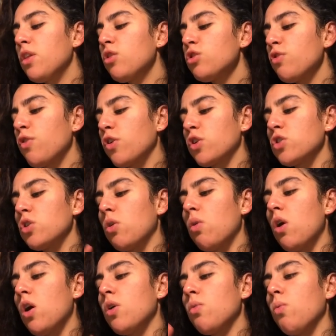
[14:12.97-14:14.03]
There's a focus
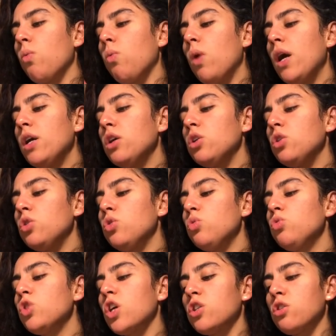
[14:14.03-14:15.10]
though on what
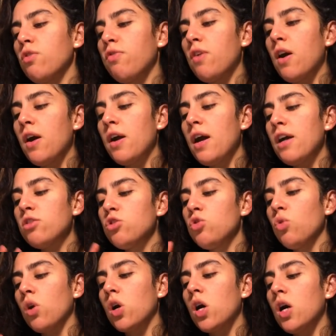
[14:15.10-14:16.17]
you justify as
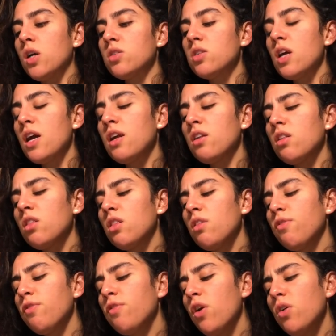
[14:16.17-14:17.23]
your cause, and
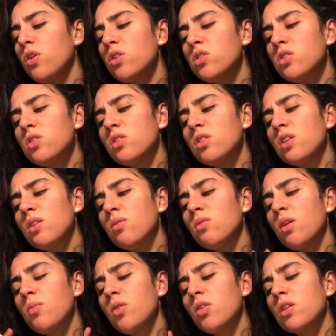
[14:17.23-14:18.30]
the focus,
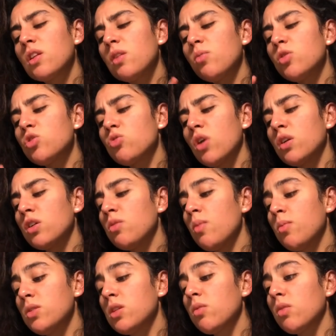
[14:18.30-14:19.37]
I'm hearing Libra strongly,
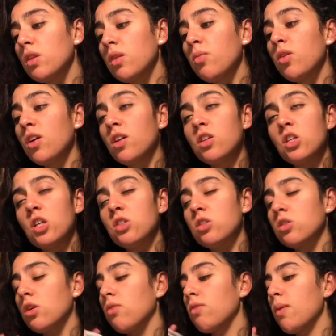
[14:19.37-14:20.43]
maybe dealing with Libra, you got the
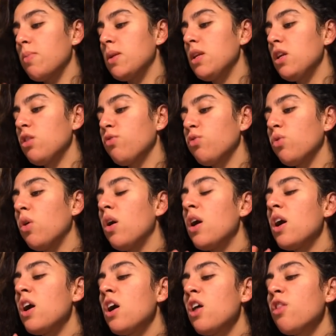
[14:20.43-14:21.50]
Justice card right beneath the Fool.
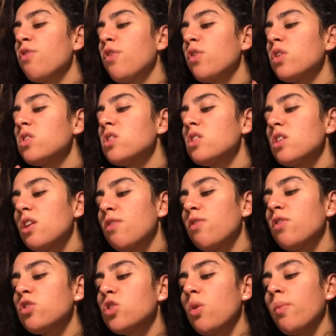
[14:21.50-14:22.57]
The focus is, and
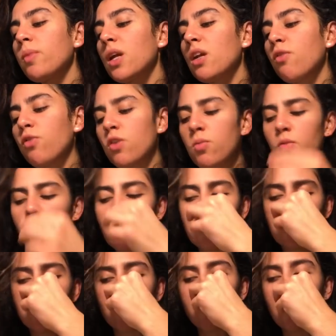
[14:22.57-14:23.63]
if so, I'm getting for a number of you,
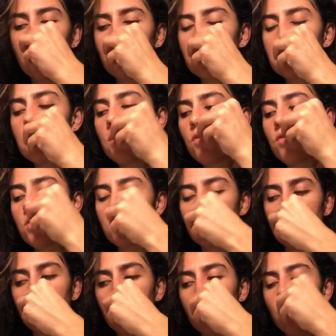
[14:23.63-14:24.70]
this is a relative, this
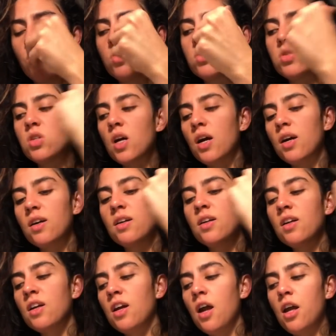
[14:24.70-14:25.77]
is someone who is
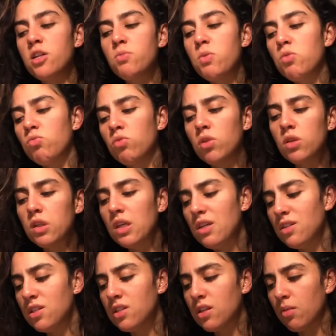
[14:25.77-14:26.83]
has been
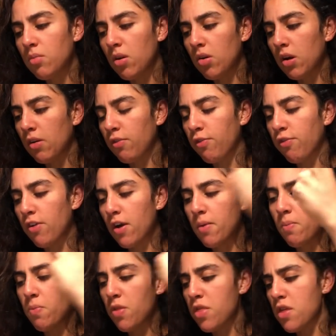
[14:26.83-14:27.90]
released, I'm hearing
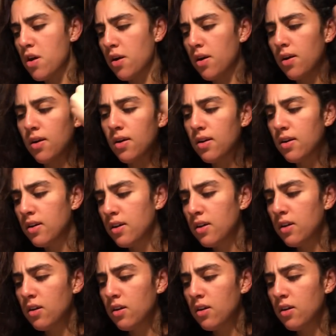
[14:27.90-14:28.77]
from their